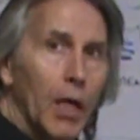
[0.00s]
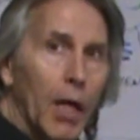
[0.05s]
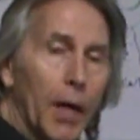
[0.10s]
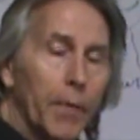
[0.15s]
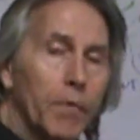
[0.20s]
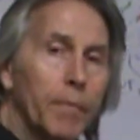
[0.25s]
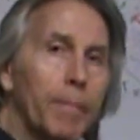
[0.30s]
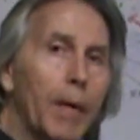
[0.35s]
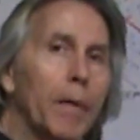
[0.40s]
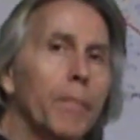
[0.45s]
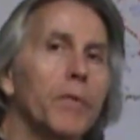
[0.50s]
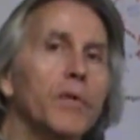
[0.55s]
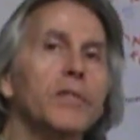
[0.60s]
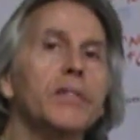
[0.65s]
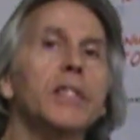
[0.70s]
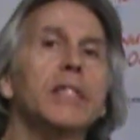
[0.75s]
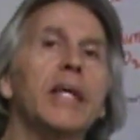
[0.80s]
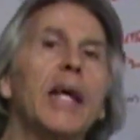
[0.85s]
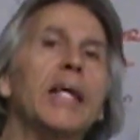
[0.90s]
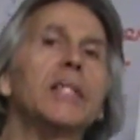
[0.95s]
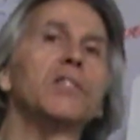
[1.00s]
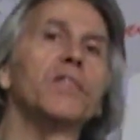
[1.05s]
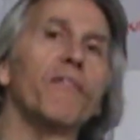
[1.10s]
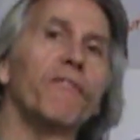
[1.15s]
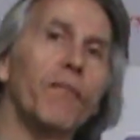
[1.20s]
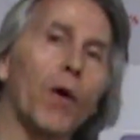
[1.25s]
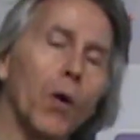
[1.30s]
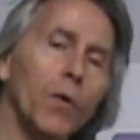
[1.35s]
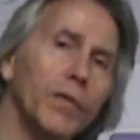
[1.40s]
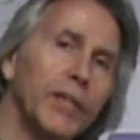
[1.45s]
And remember, today's
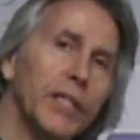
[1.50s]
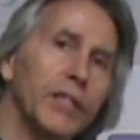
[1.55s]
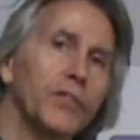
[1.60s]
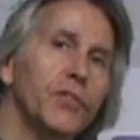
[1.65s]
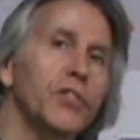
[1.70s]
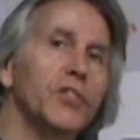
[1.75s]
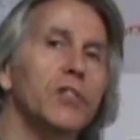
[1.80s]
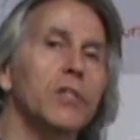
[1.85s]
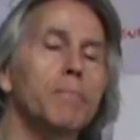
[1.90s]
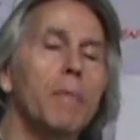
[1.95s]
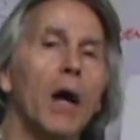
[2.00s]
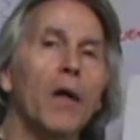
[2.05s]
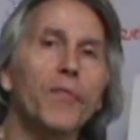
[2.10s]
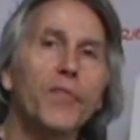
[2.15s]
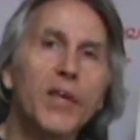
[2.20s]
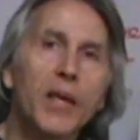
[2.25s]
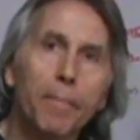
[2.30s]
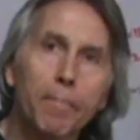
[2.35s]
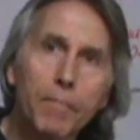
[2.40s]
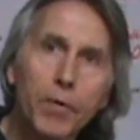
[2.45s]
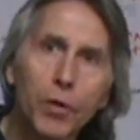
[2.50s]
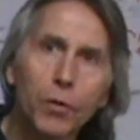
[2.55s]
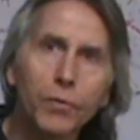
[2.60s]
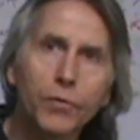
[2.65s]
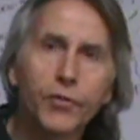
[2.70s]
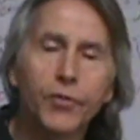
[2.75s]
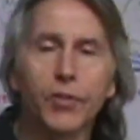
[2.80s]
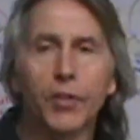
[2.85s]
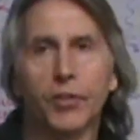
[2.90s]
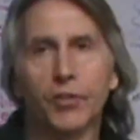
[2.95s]
focus is about the
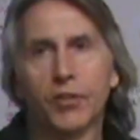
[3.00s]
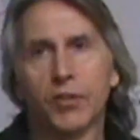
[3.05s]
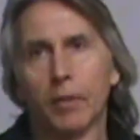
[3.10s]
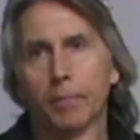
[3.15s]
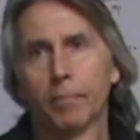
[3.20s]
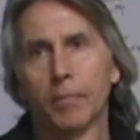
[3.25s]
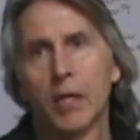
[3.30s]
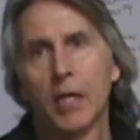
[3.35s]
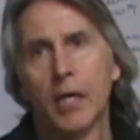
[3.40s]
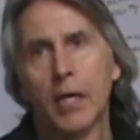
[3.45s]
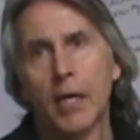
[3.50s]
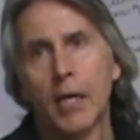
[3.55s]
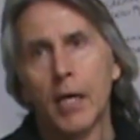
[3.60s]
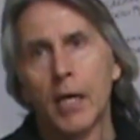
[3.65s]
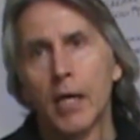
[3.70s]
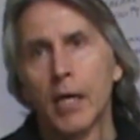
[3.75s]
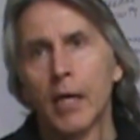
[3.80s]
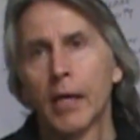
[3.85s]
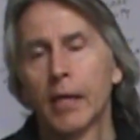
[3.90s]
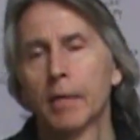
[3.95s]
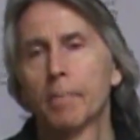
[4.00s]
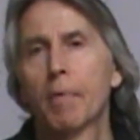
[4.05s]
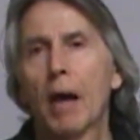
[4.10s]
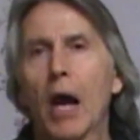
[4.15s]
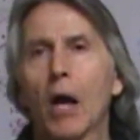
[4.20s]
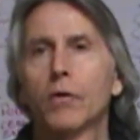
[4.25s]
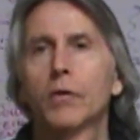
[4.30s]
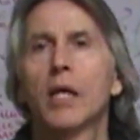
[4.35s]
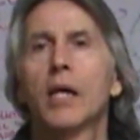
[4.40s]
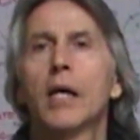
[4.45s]
immune system and
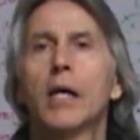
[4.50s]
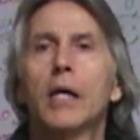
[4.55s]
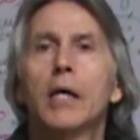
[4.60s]
about